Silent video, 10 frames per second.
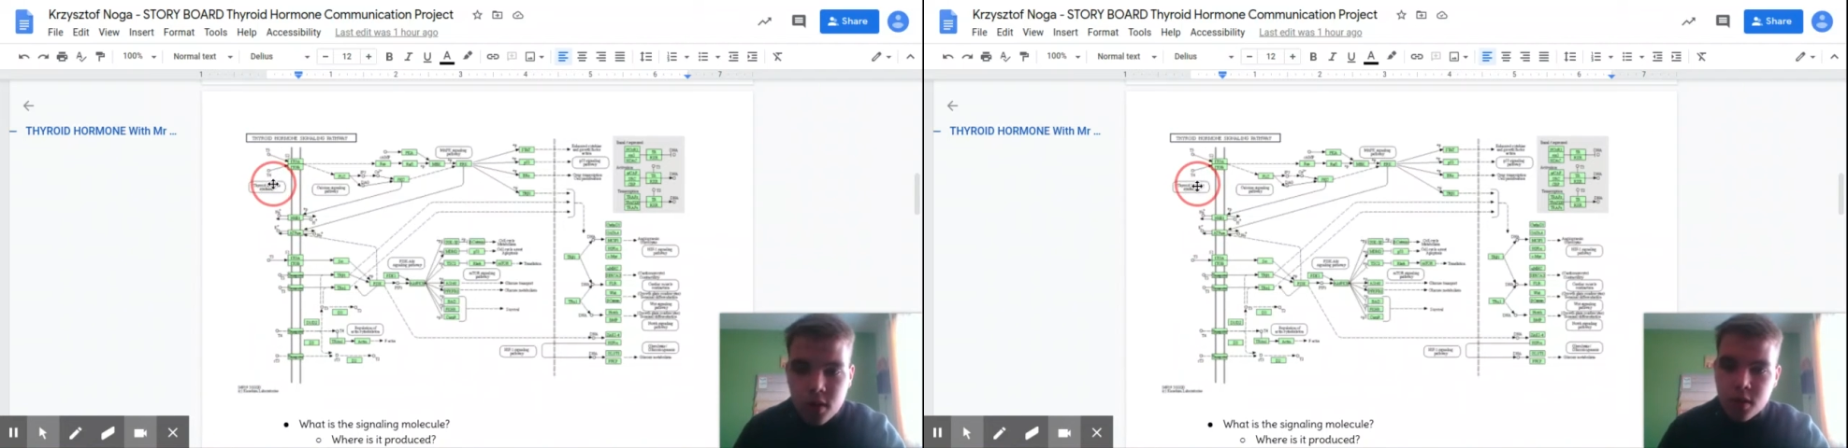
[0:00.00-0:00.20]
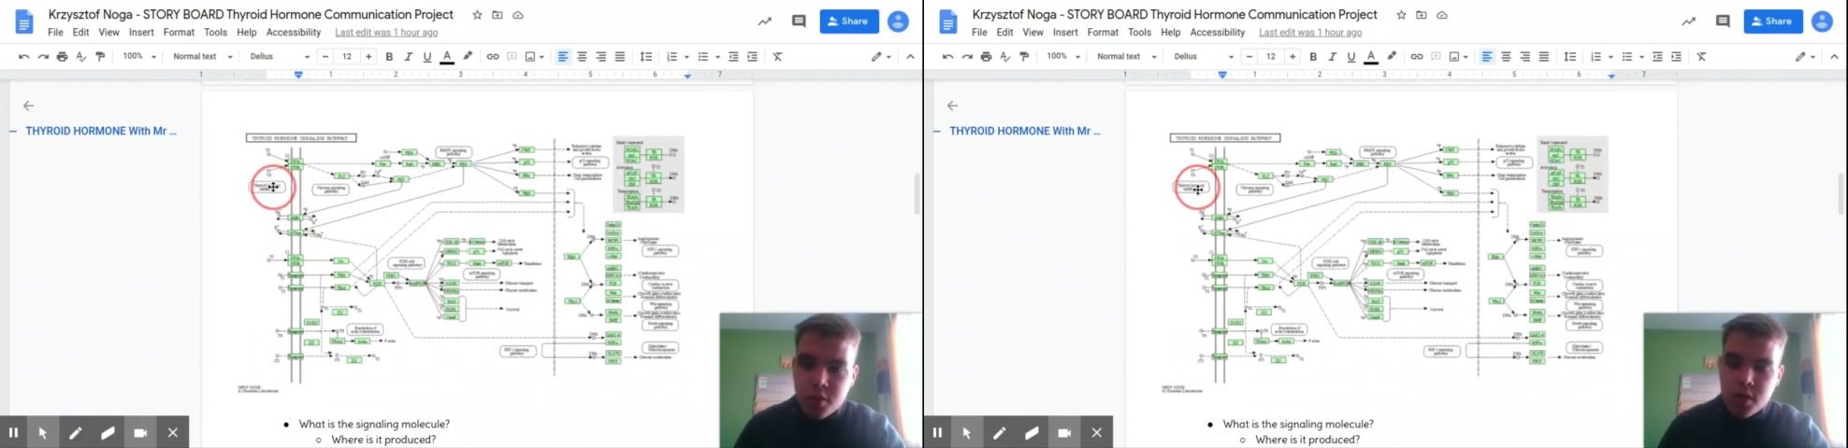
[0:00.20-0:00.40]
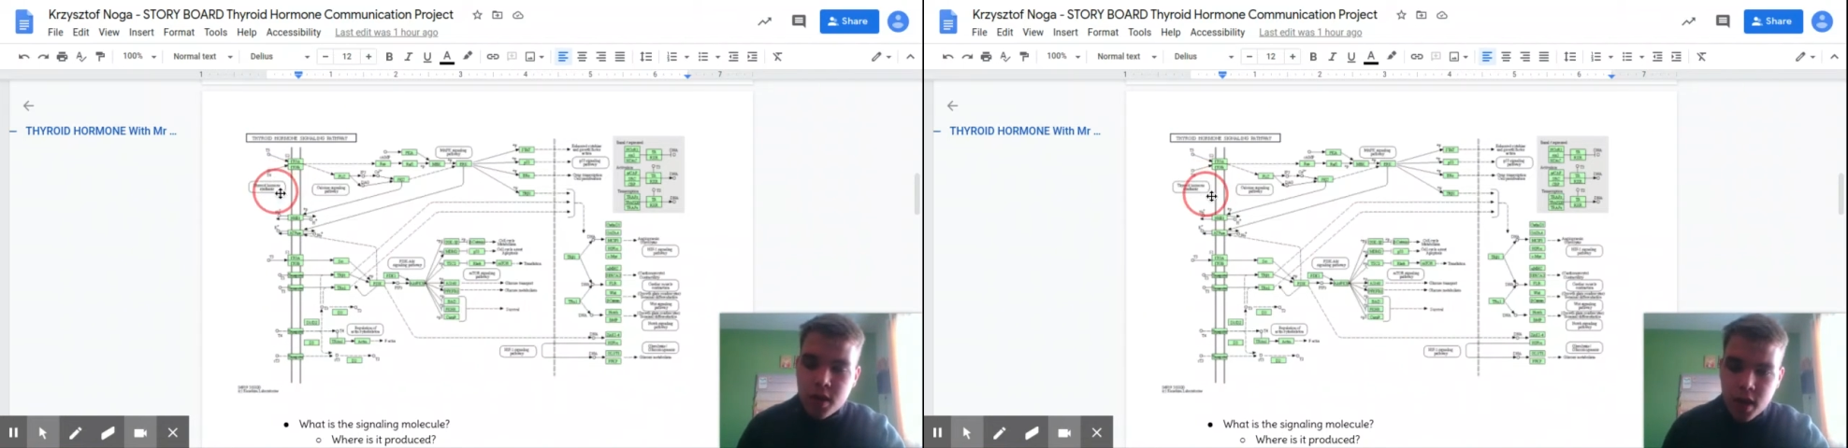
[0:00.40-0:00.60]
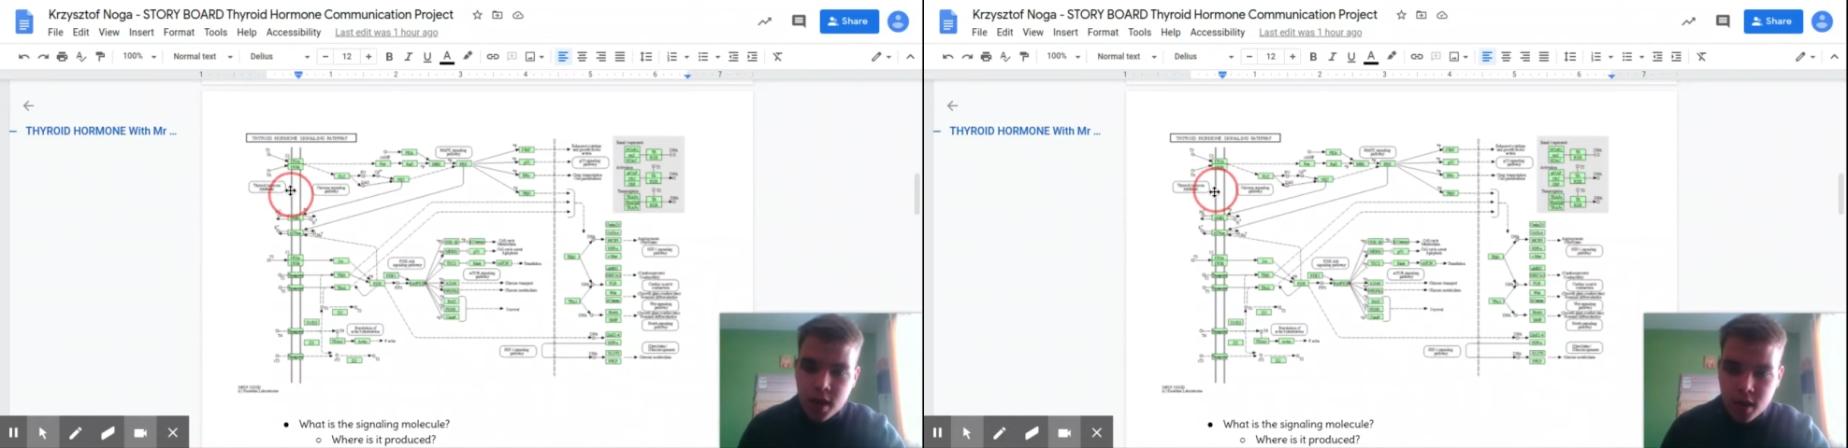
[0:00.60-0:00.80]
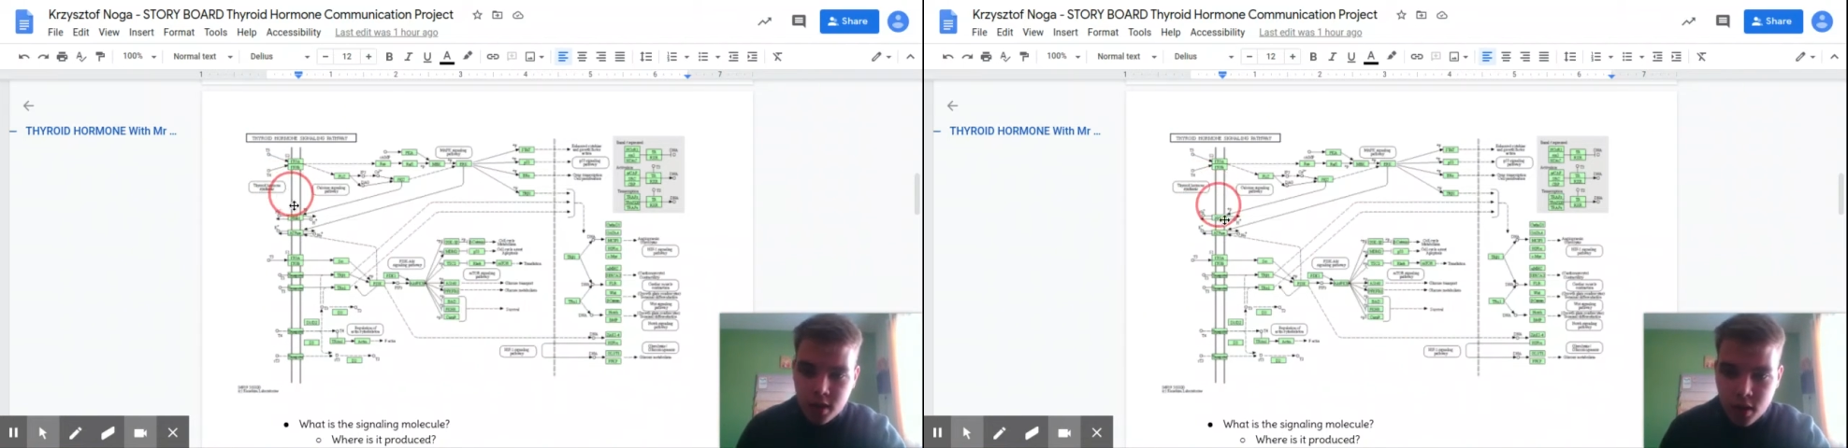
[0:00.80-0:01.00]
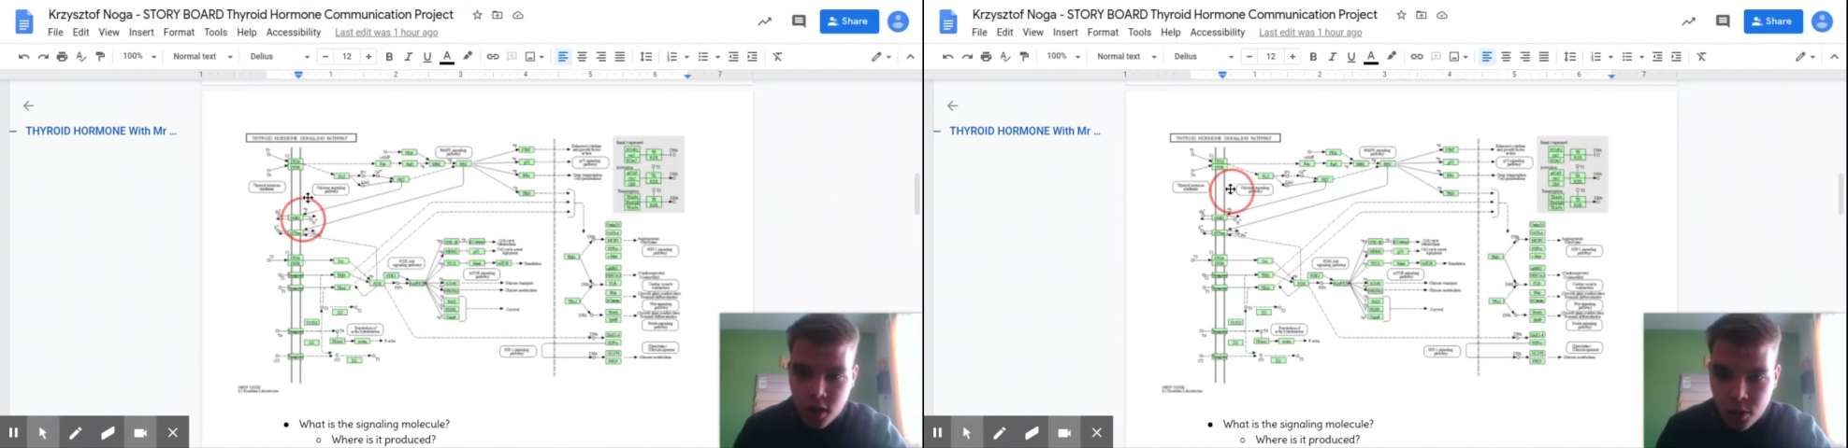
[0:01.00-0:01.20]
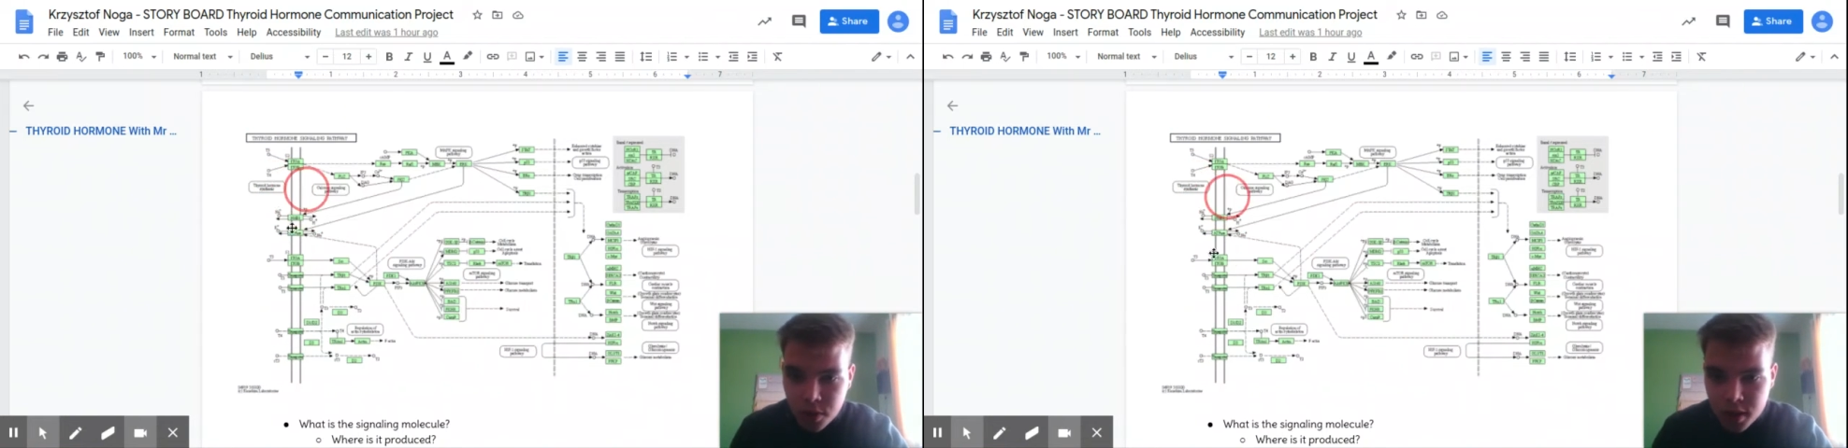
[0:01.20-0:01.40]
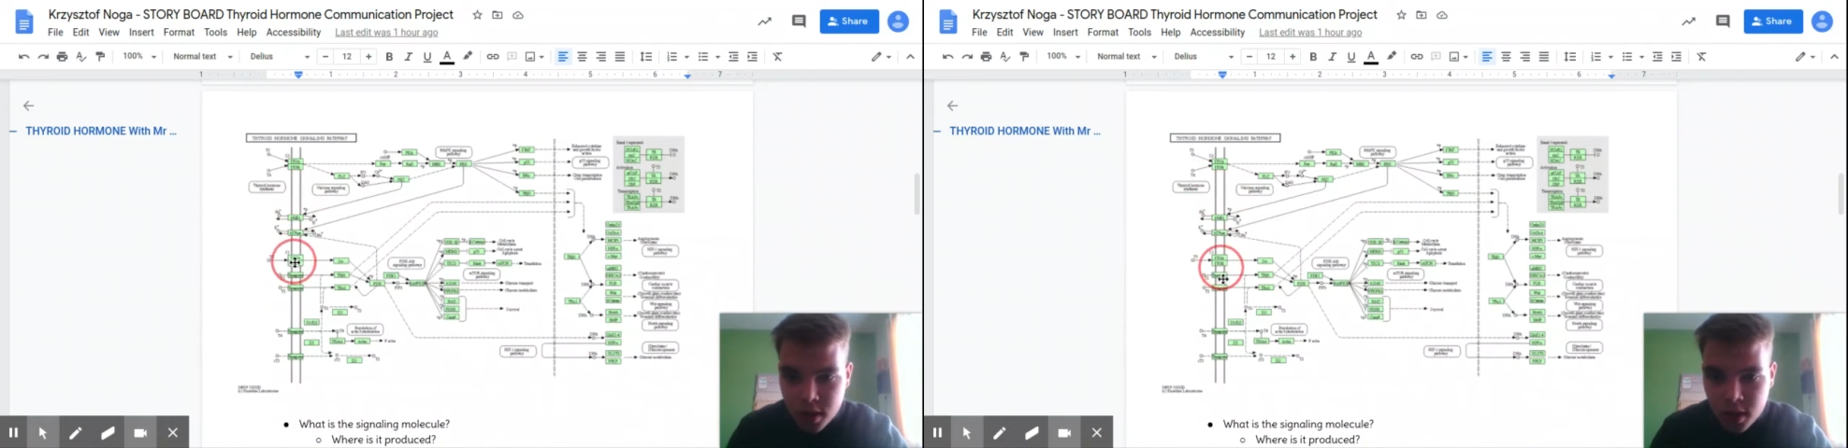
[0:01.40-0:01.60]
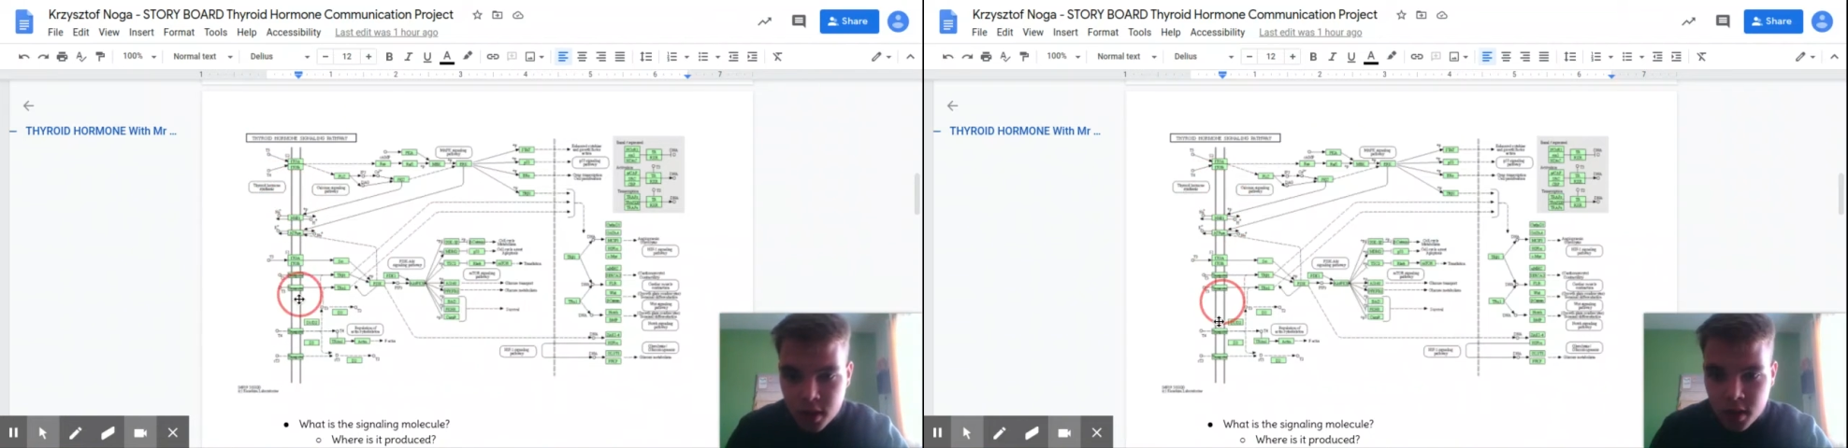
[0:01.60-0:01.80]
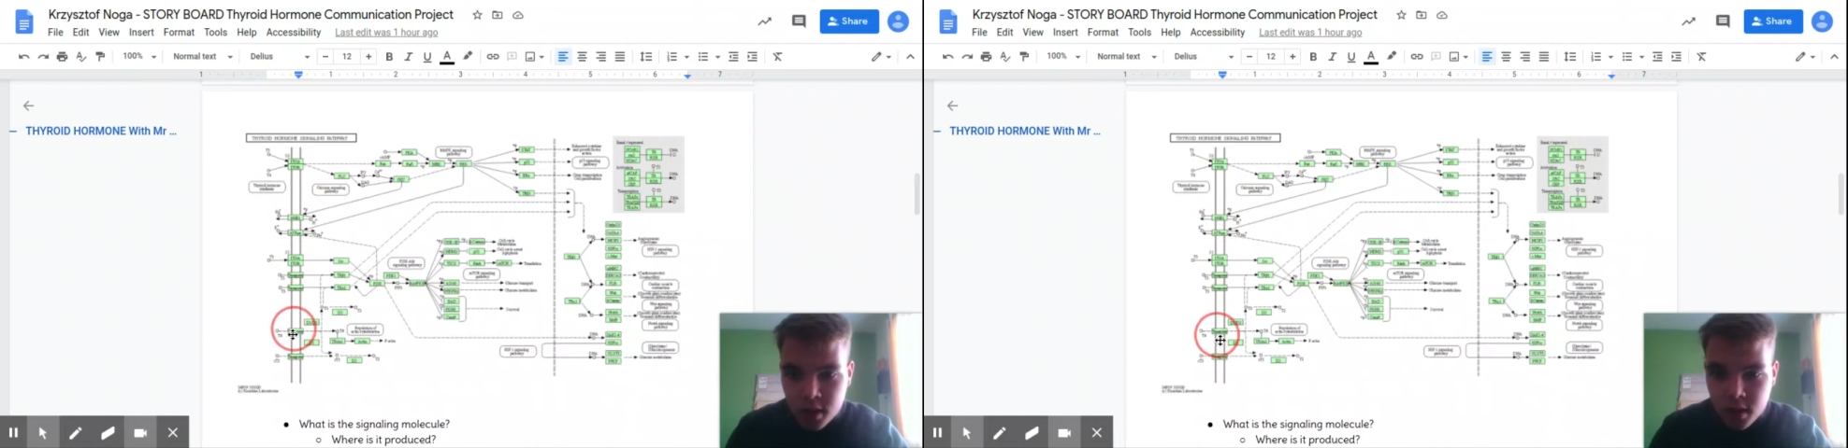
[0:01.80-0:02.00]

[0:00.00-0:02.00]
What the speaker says: communicating with the